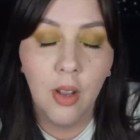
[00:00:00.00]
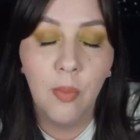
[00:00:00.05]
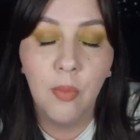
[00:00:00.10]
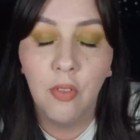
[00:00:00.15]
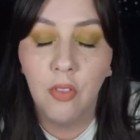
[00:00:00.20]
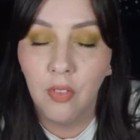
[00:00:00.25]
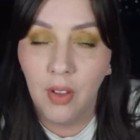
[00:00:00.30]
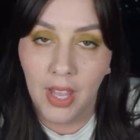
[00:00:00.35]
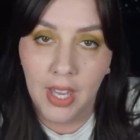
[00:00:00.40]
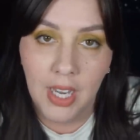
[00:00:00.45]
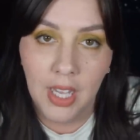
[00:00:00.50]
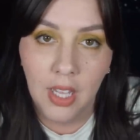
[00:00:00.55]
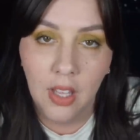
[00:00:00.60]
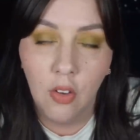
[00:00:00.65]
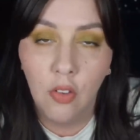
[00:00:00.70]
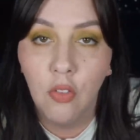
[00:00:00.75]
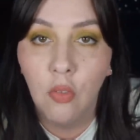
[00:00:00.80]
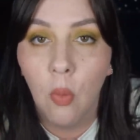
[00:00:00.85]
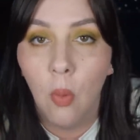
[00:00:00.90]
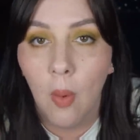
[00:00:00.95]
up fighting
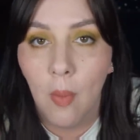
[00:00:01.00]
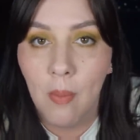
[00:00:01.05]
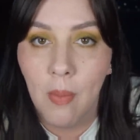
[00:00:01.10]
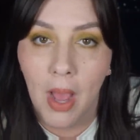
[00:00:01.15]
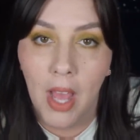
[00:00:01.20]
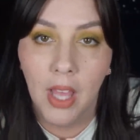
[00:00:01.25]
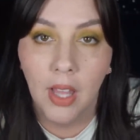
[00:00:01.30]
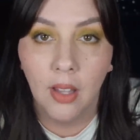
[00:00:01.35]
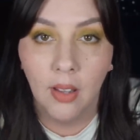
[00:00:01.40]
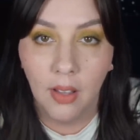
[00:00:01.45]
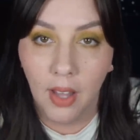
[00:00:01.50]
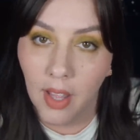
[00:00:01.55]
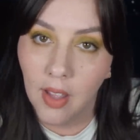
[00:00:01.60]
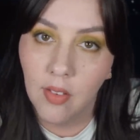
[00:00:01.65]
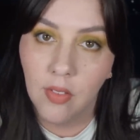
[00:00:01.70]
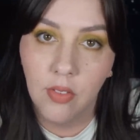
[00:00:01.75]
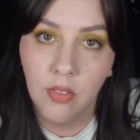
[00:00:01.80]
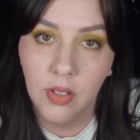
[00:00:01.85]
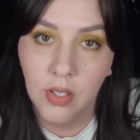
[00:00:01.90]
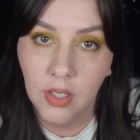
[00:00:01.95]
for my
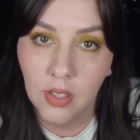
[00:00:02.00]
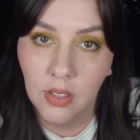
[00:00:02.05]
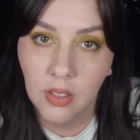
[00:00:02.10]
life.